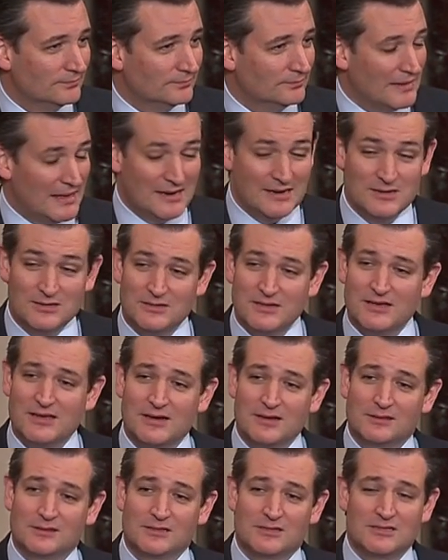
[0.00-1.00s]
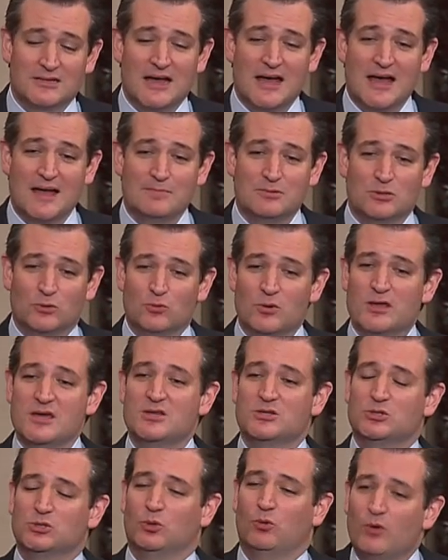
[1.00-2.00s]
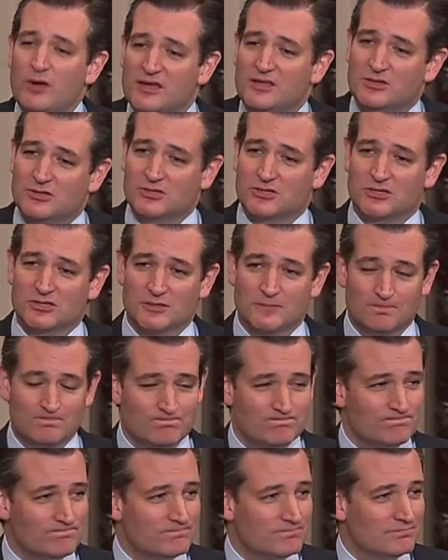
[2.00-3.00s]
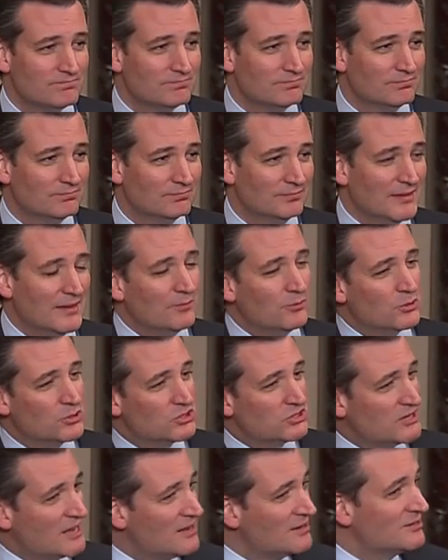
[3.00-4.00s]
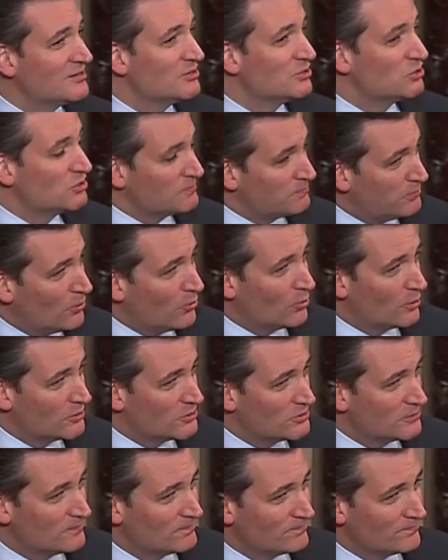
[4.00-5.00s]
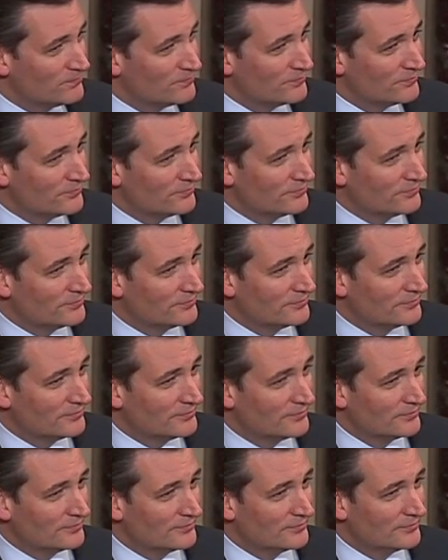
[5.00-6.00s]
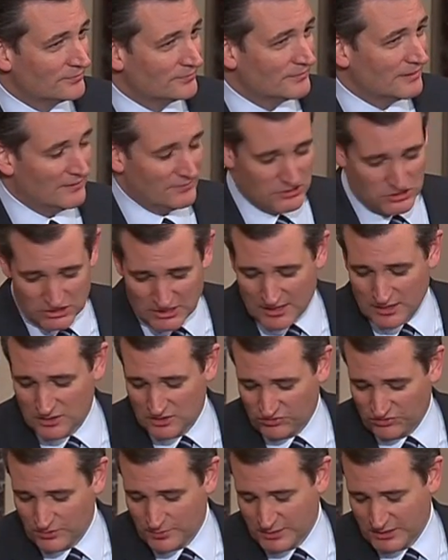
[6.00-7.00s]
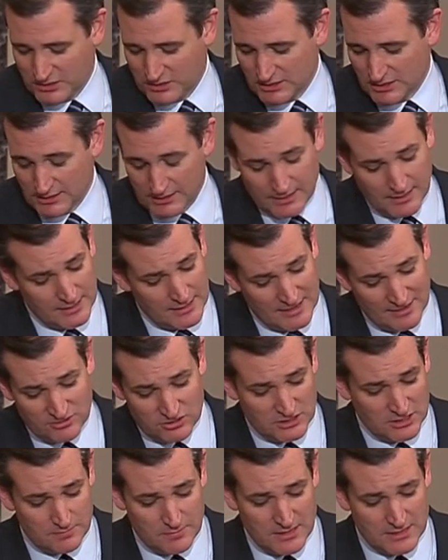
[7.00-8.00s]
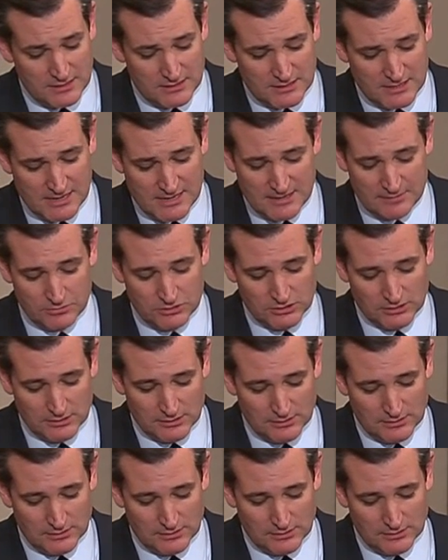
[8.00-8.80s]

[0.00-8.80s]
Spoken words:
And indeed, at the time, to read tweets that were sent in support of the senator from Kentucky. And I've said many times,